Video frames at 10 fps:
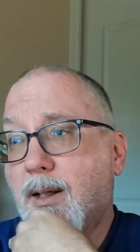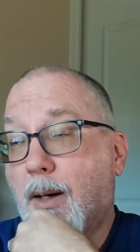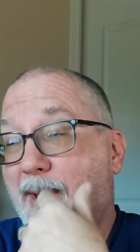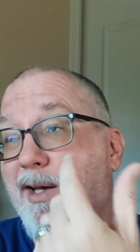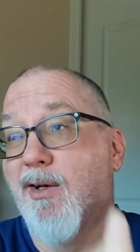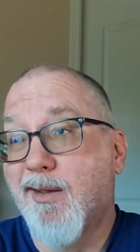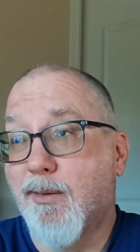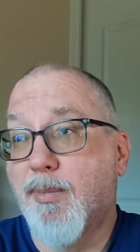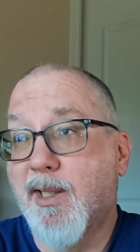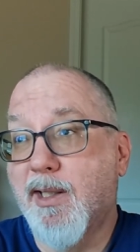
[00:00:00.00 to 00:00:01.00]
I mean, I could
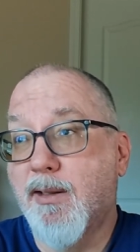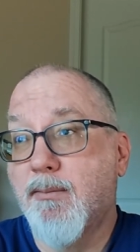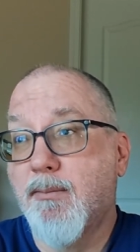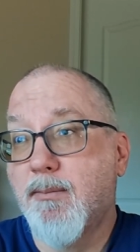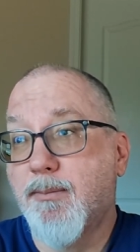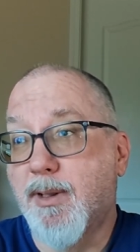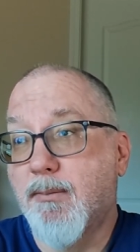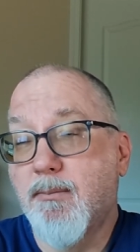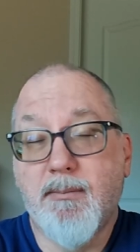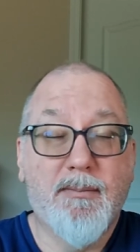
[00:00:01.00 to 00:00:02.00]
complain, but
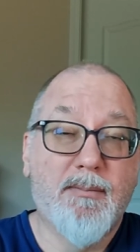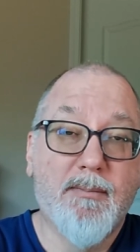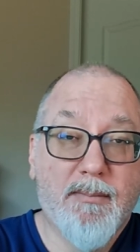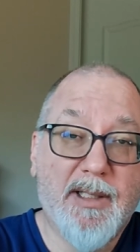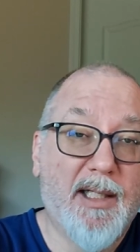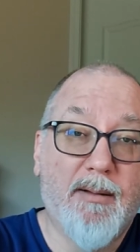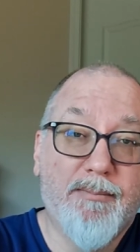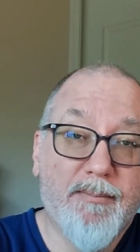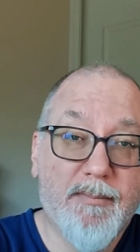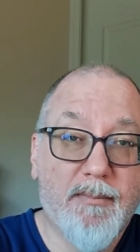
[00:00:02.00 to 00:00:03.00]
yeah,
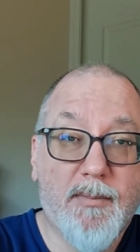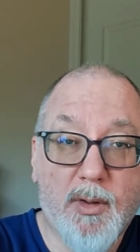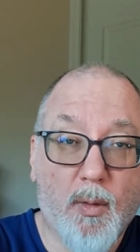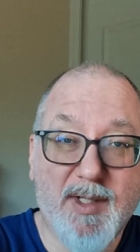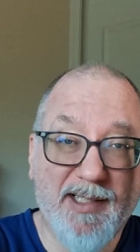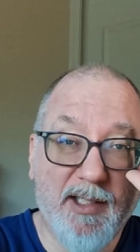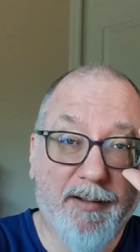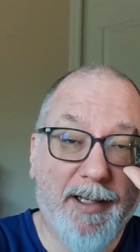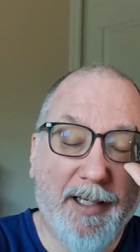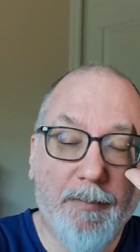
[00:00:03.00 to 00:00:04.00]
who wants to hear
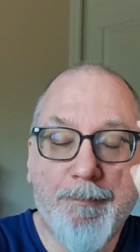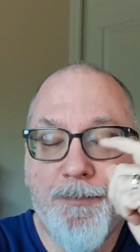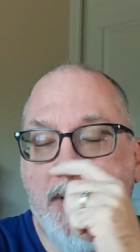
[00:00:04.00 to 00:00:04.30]
that?